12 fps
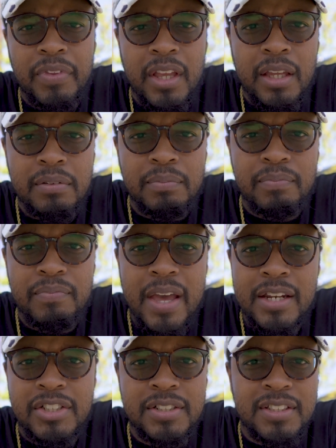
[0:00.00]
It
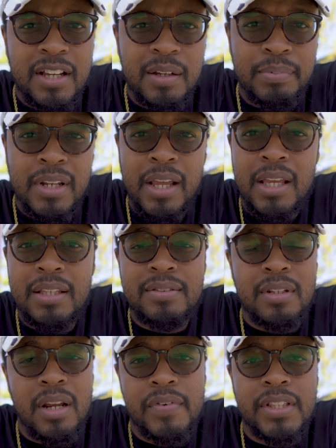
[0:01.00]
manages
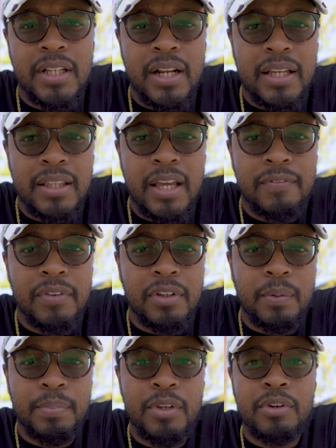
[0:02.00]
updates and everything like that for
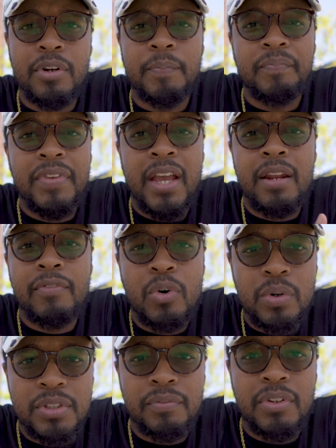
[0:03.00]
the computer. And of
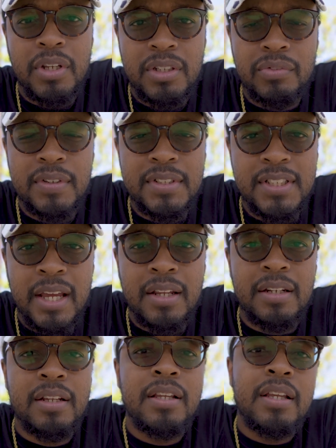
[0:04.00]
course, if you need to reset
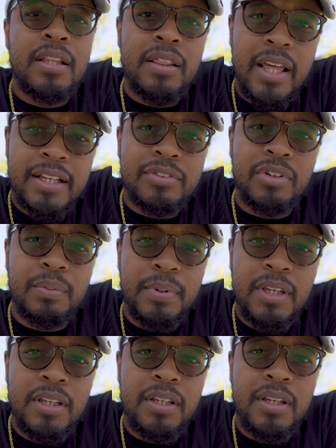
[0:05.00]
it, that's going to
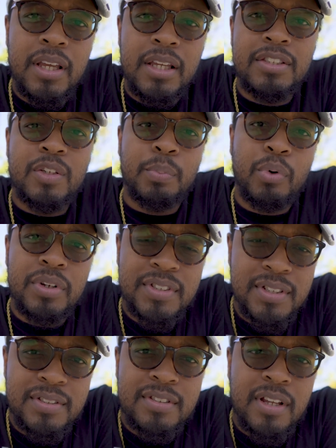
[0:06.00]
be in Support
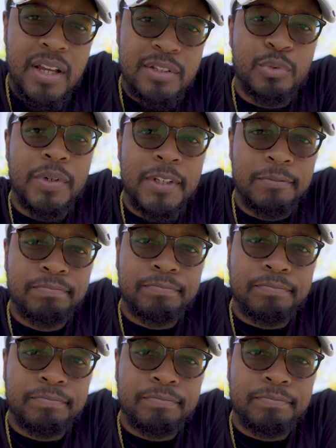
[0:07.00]
Assist as well.